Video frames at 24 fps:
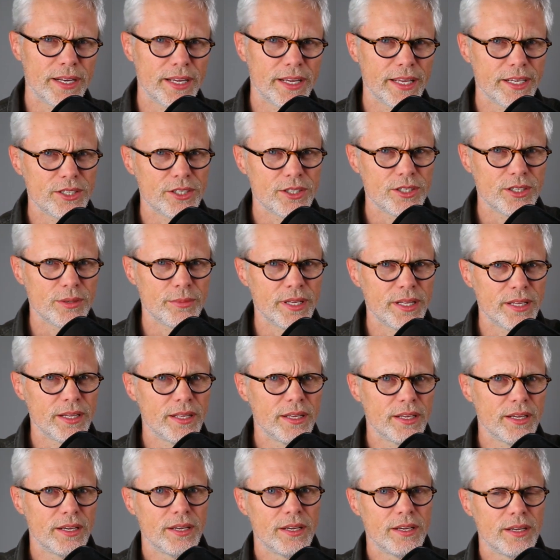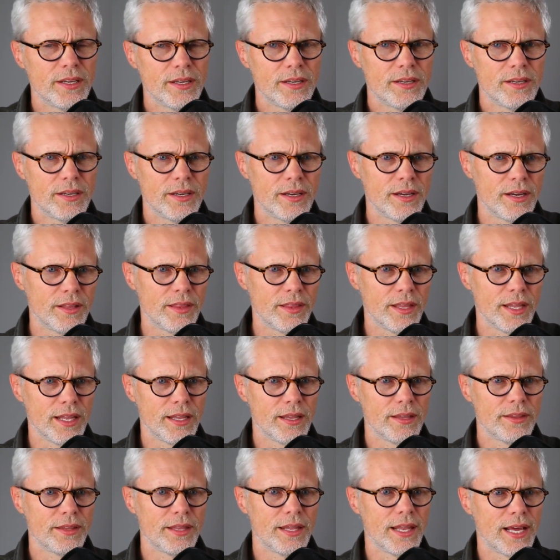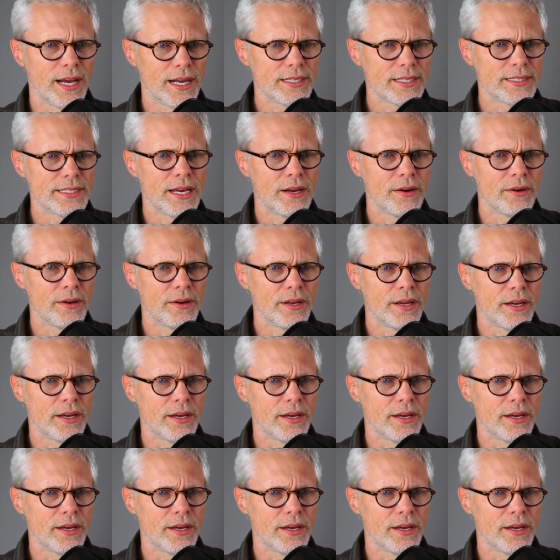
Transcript: I guess you're talking about uh, the the lockdown.